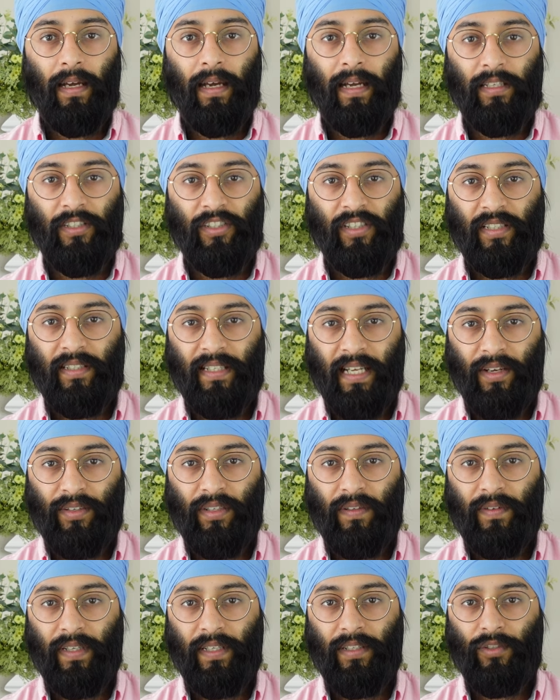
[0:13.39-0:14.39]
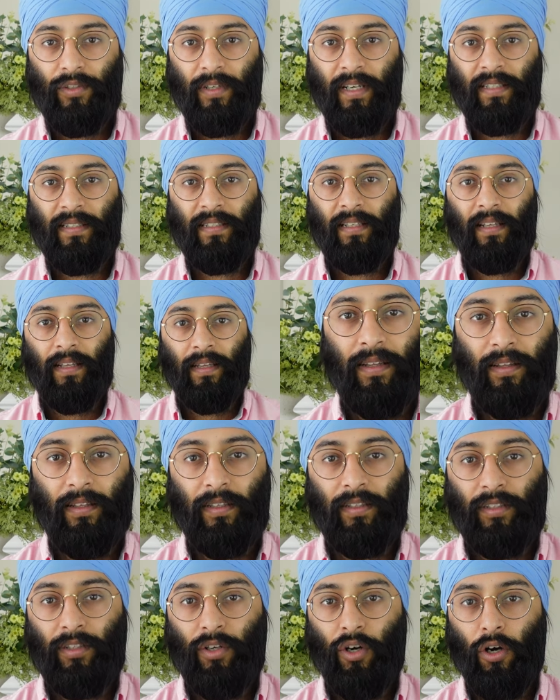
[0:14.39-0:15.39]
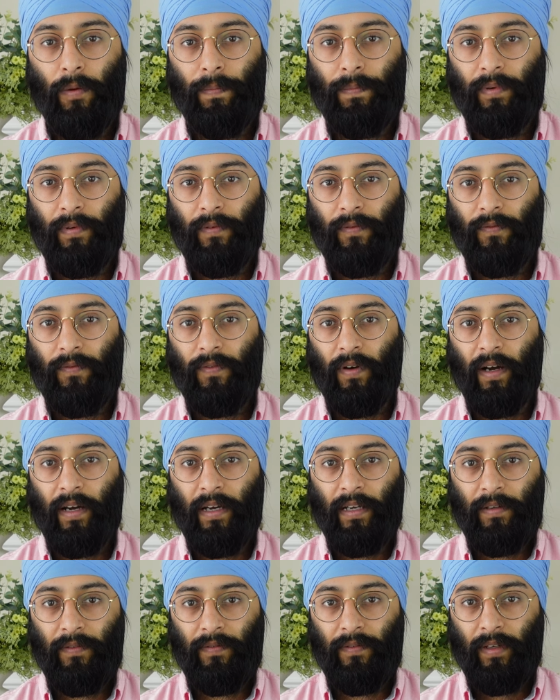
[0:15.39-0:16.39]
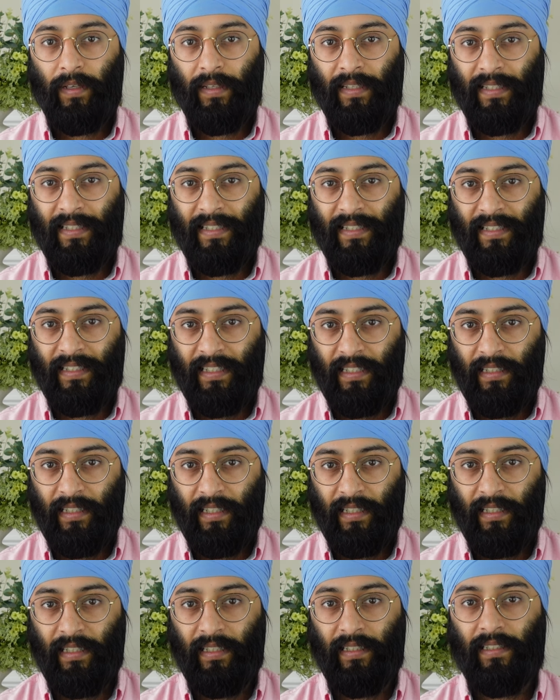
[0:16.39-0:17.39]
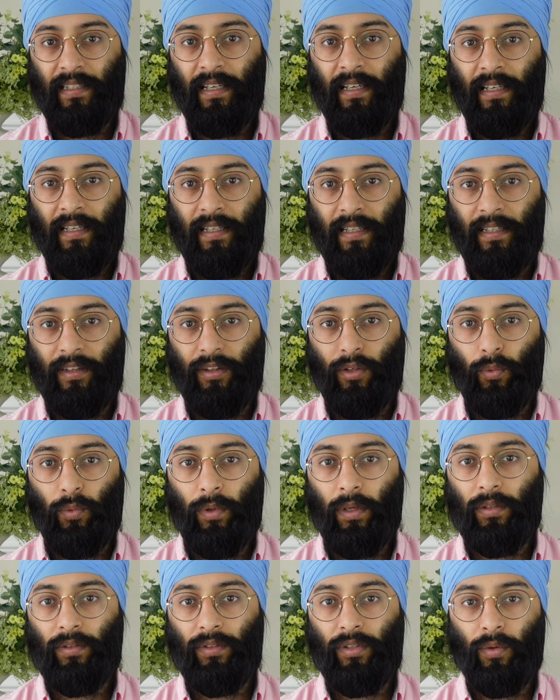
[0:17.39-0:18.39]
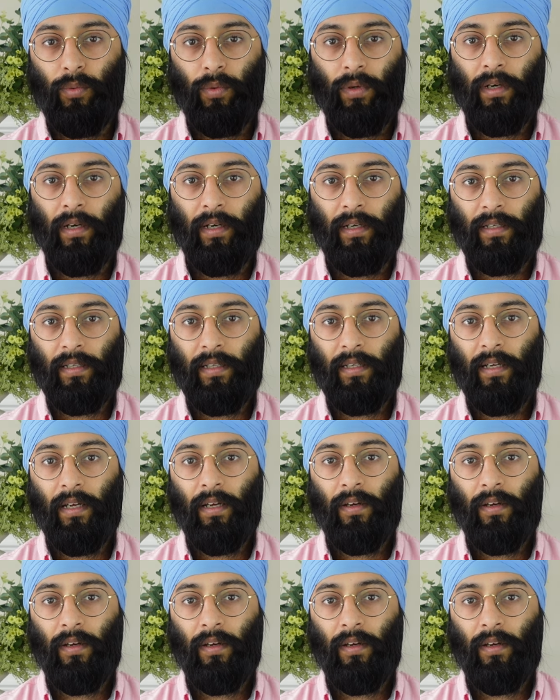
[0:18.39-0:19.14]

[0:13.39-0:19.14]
And just out of interest, the top 5 cities in the world to work